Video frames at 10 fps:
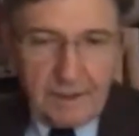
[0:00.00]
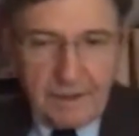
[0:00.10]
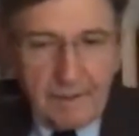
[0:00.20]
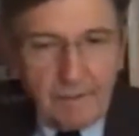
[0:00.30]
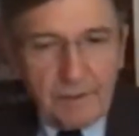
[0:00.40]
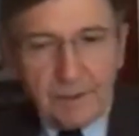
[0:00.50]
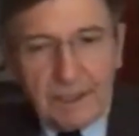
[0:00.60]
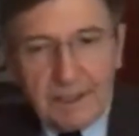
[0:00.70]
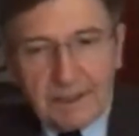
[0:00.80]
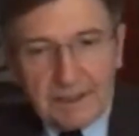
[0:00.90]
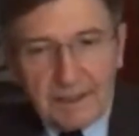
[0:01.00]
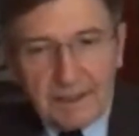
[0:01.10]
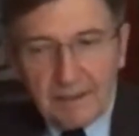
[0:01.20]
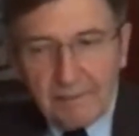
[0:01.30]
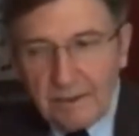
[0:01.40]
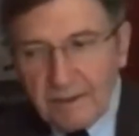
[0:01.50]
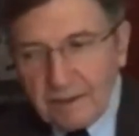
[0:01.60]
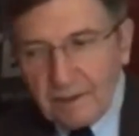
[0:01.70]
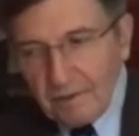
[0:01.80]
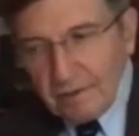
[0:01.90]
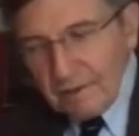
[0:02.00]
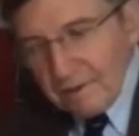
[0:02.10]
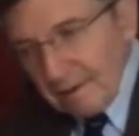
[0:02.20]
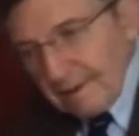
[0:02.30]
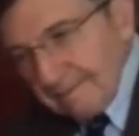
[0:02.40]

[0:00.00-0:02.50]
one thing is not to be discouraged.